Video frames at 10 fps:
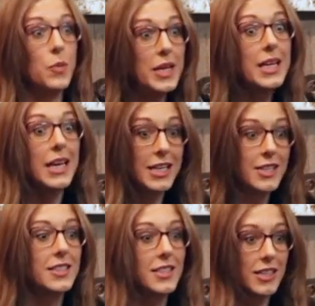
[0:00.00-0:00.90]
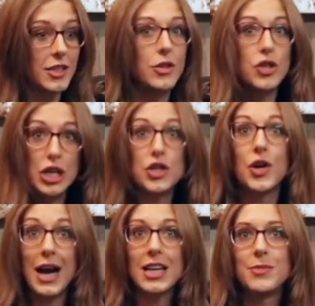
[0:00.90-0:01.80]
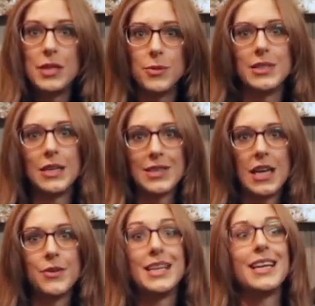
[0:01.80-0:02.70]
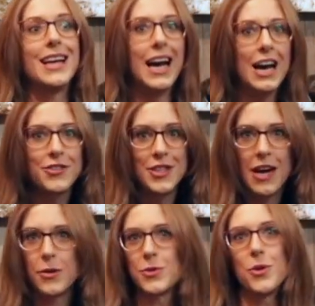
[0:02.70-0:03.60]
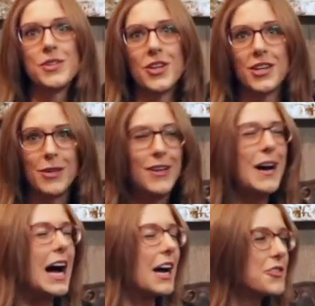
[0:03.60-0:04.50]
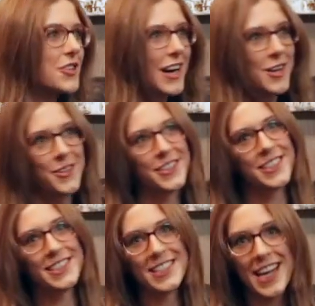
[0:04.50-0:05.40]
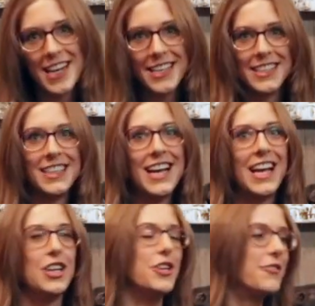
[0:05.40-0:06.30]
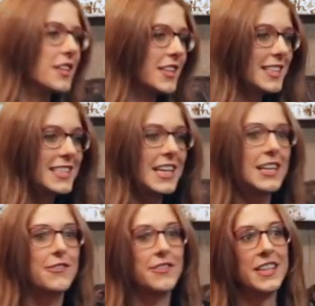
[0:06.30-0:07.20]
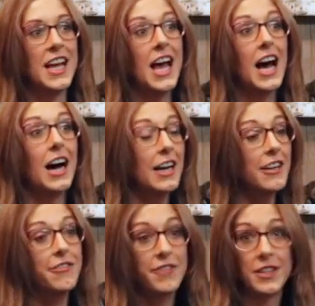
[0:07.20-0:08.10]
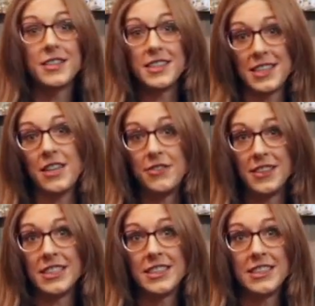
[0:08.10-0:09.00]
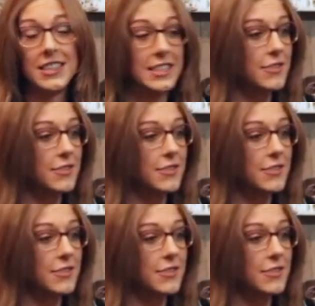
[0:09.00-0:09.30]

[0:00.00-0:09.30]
we can attract people downtown again after hours. We're always talking about how after hours it's dead and you feel unsafe. I felt the safest in